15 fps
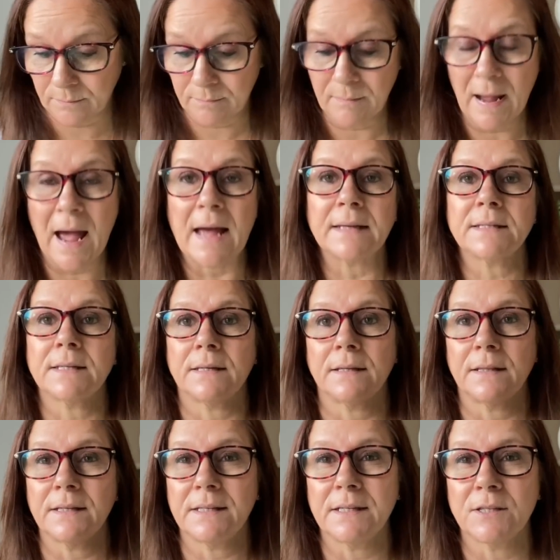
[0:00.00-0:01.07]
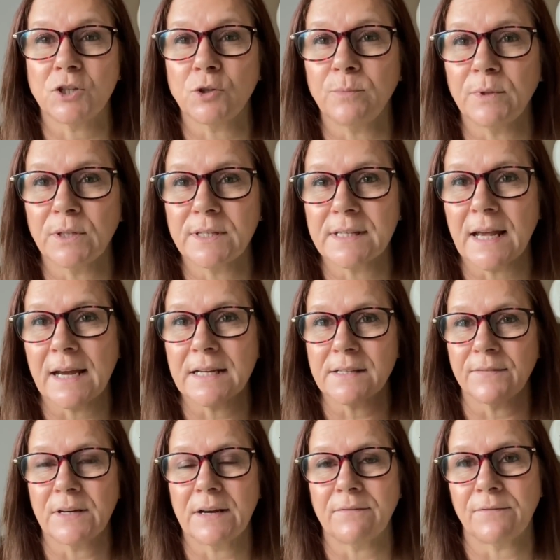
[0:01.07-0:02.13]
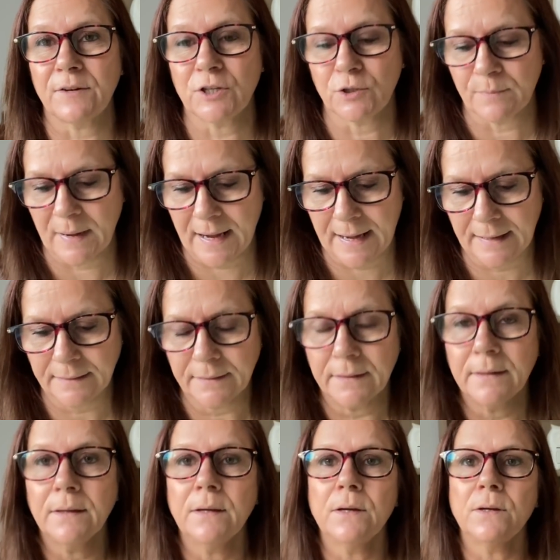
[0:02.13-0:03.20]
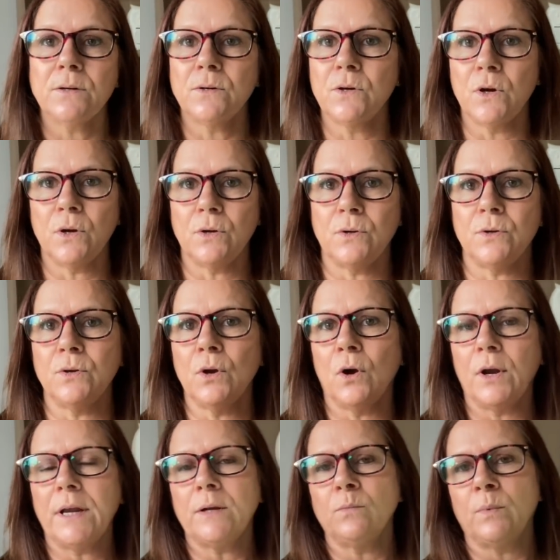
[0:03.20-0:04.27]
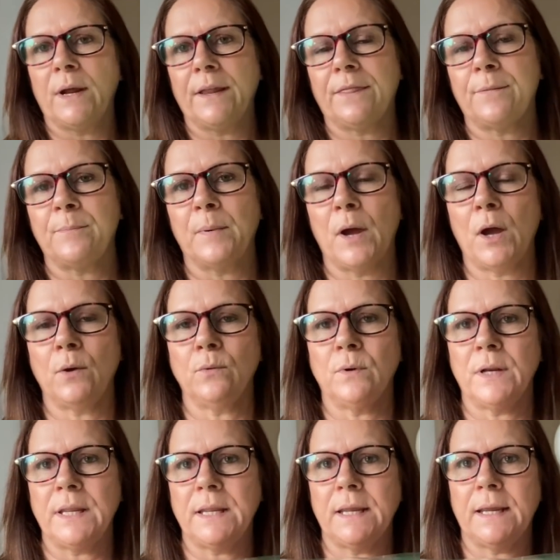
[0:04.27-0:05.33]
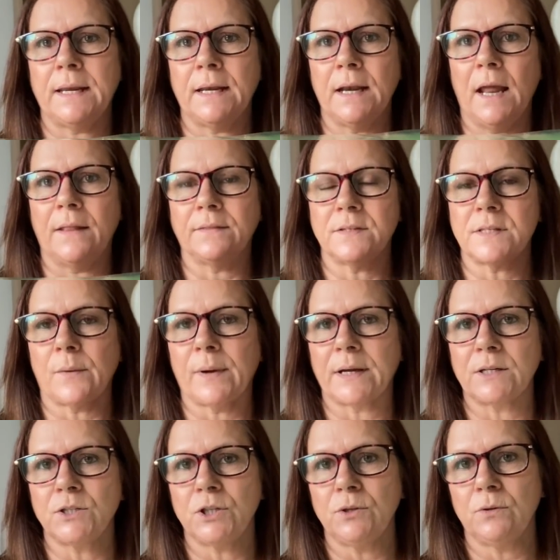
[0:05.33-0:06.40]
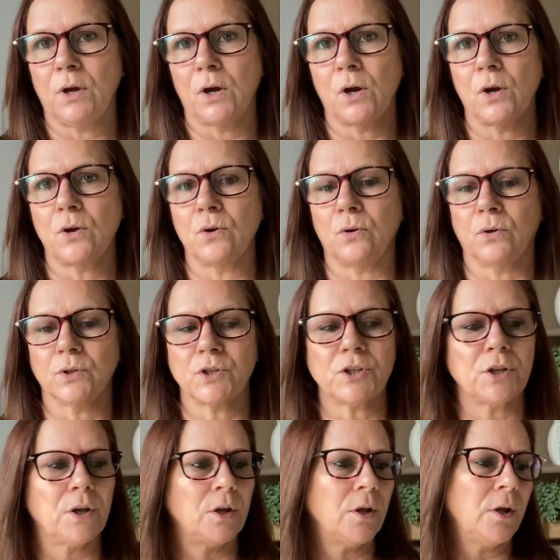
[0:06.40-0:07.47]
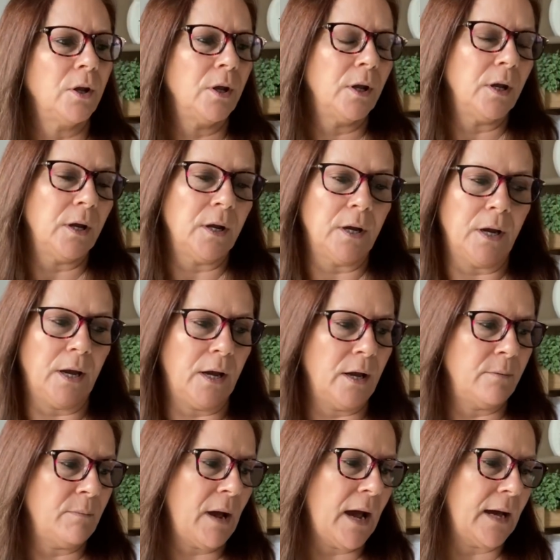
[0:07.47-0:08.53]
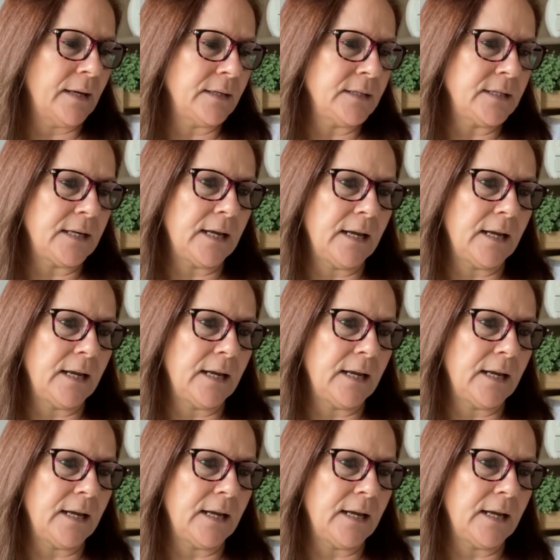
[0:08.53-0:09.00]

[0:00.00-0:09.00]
mat. This is double the size of an average mat. Not in width, but only in length, so I can do longer cuts. and